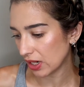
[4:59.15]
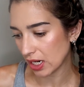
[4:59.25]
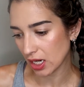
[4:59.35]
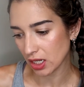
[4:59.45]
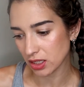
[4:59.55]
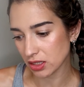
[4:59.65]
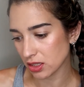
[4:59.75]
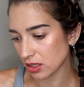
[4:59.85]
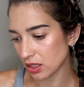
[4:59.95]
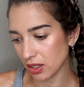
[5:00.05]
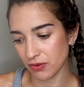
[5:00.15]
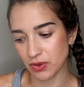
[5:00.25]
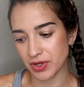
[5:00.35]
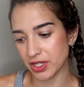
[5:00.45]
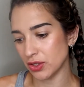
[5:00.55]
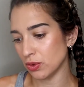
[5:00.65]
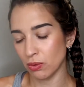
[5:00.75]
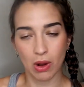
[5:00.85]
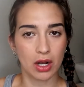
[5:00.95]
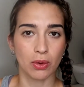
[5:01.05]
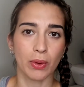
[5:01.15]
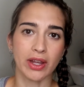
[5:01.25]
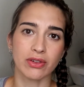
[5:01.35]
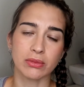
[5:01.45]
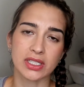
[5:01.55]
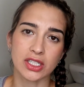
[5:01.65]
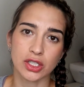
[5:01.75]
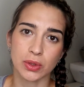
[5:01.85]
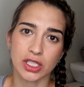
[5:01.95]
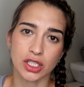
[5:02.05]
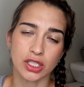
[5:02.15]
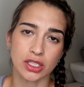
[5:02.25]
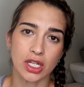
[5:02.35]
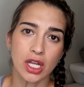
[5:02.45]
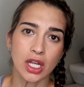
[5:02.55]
and if you need to walk away from a situation,